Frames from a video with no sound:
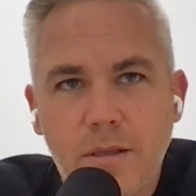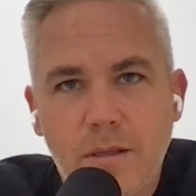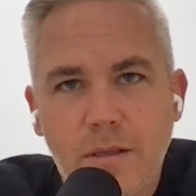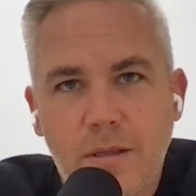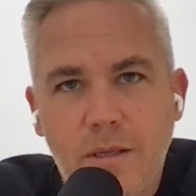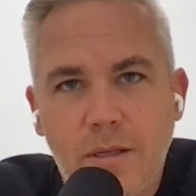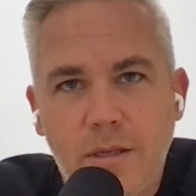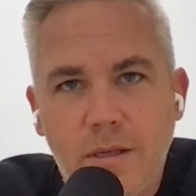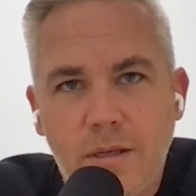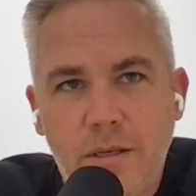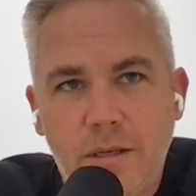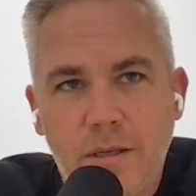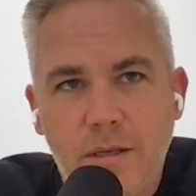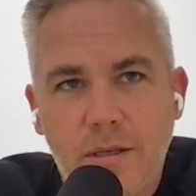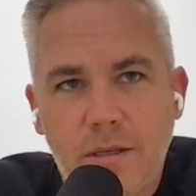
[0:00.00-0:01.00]

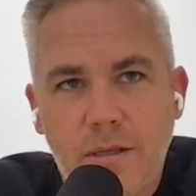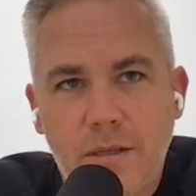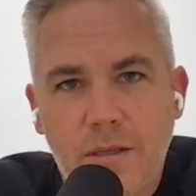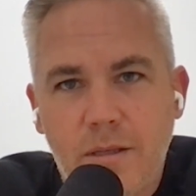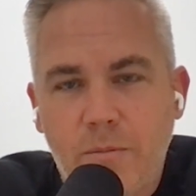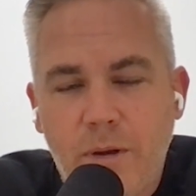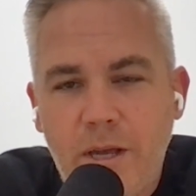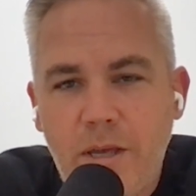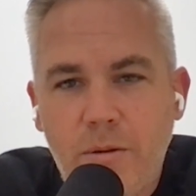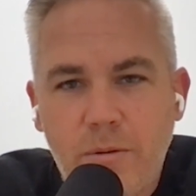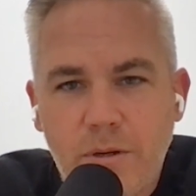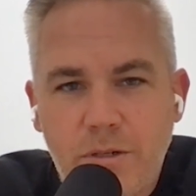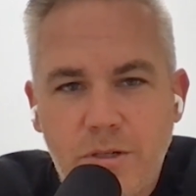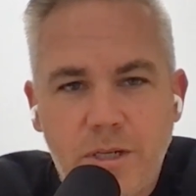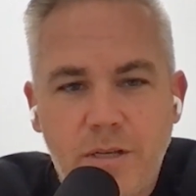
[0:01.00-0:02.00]
the way you
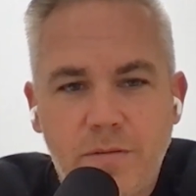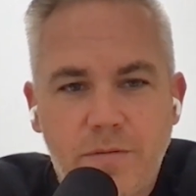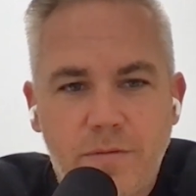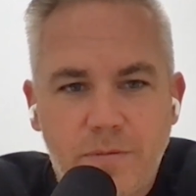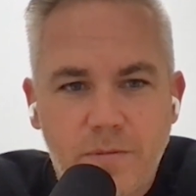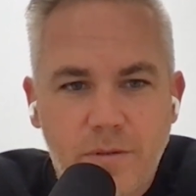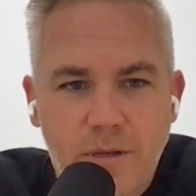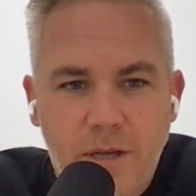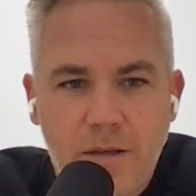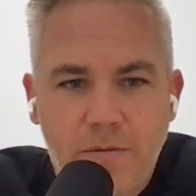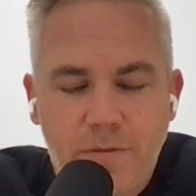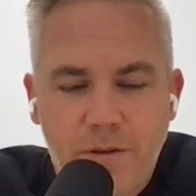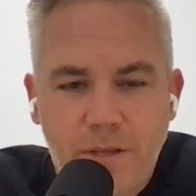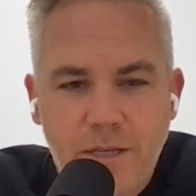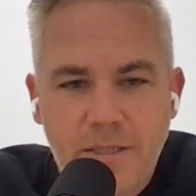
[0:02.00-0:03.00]
achieve, I
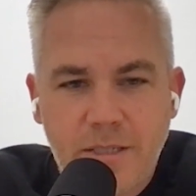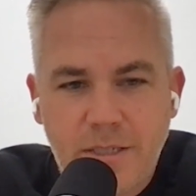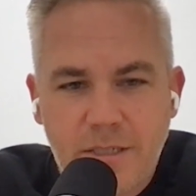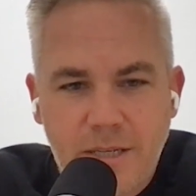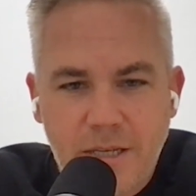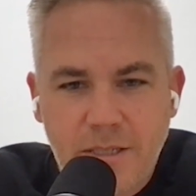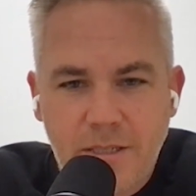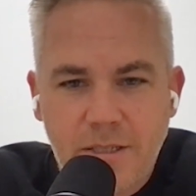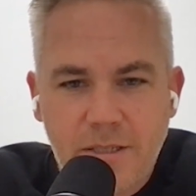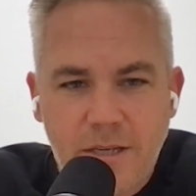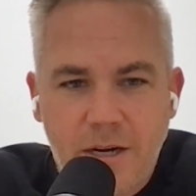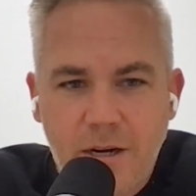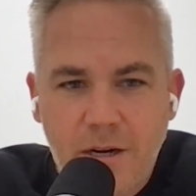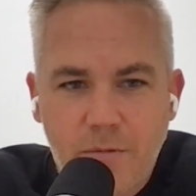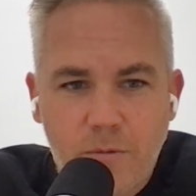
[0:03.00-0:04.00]
feel like, success in this
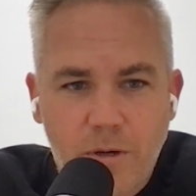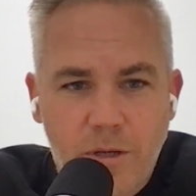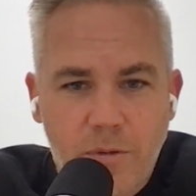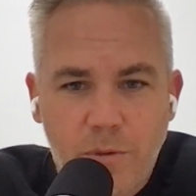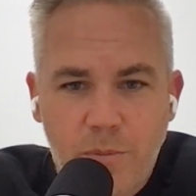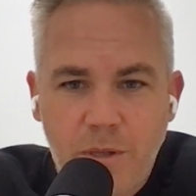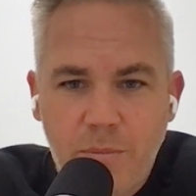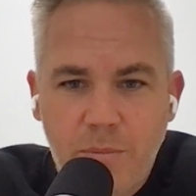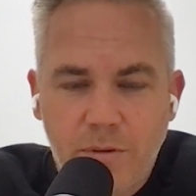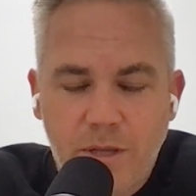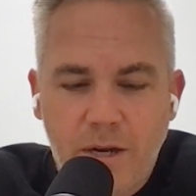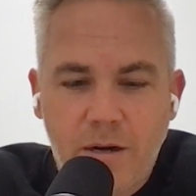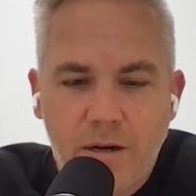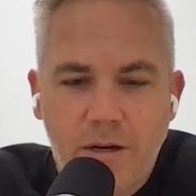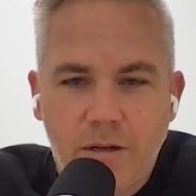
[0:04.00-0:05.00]
area of working with people
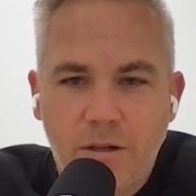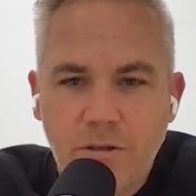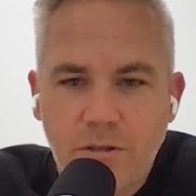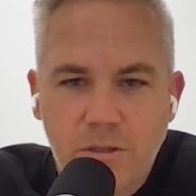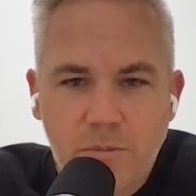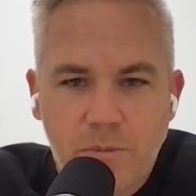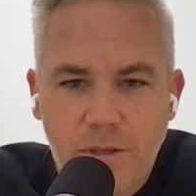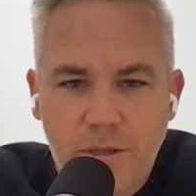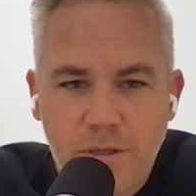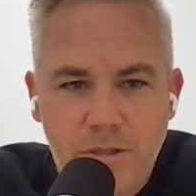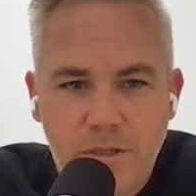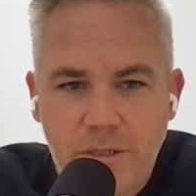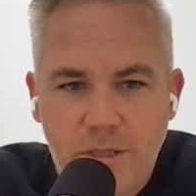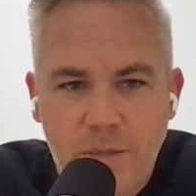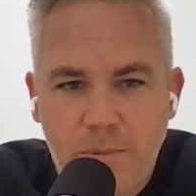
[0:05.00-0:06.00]
that are your closest with is
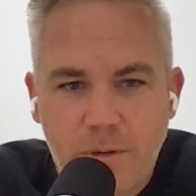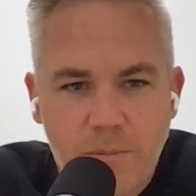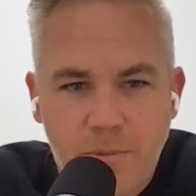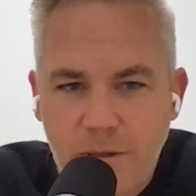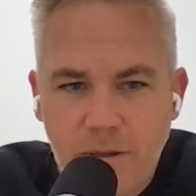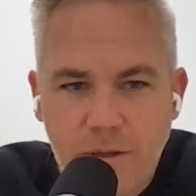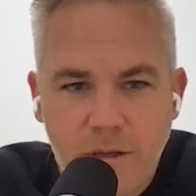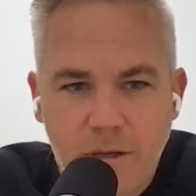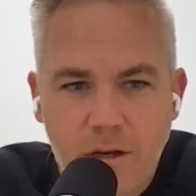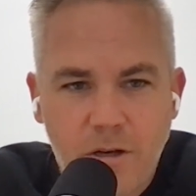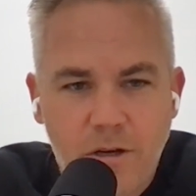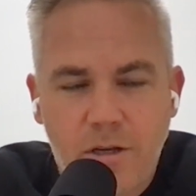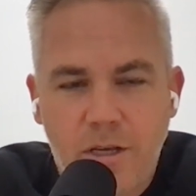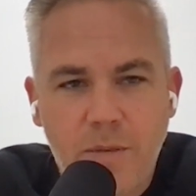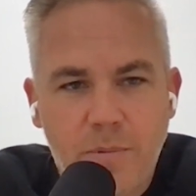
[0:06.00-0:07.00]
just keep
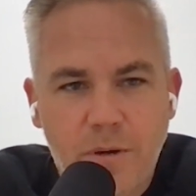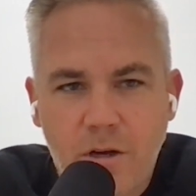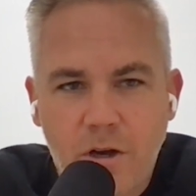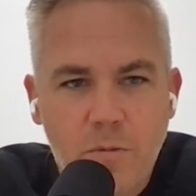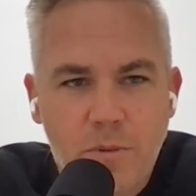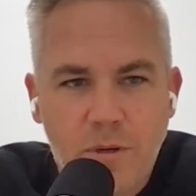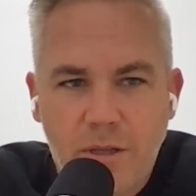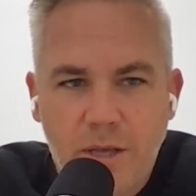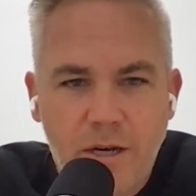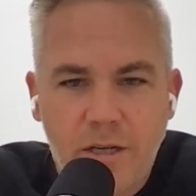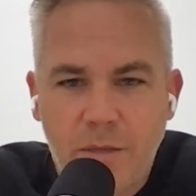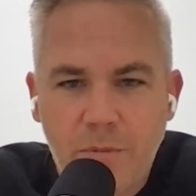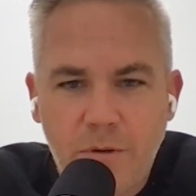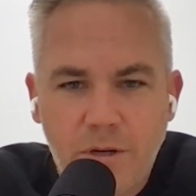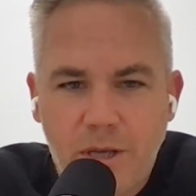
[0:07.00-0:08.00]
an open line of
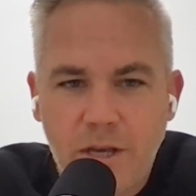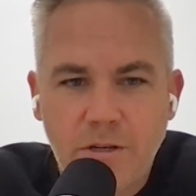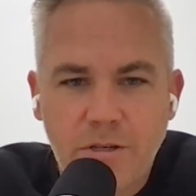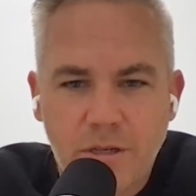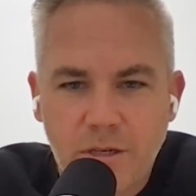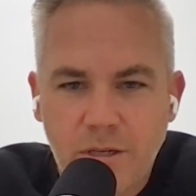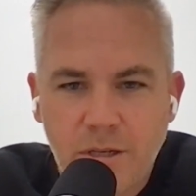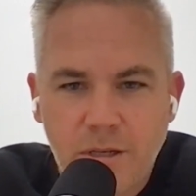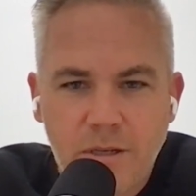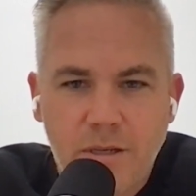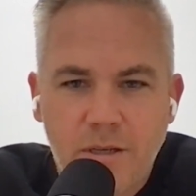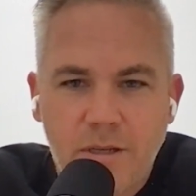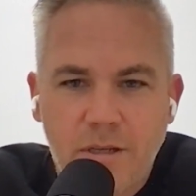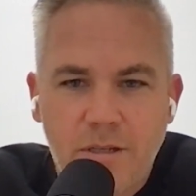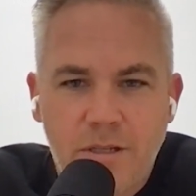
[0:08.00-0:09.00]
communication.
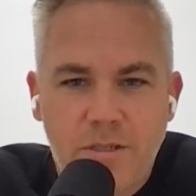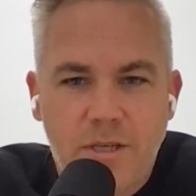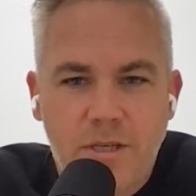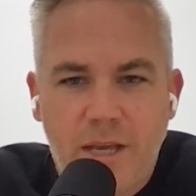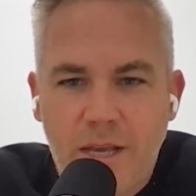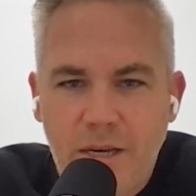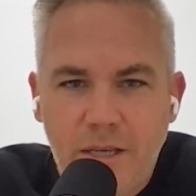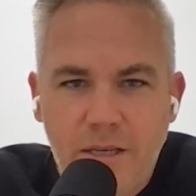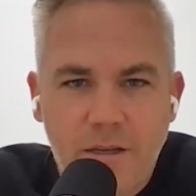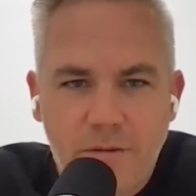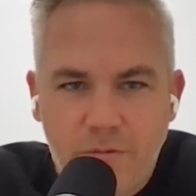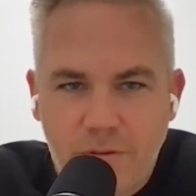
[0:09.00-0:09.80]
Just like any good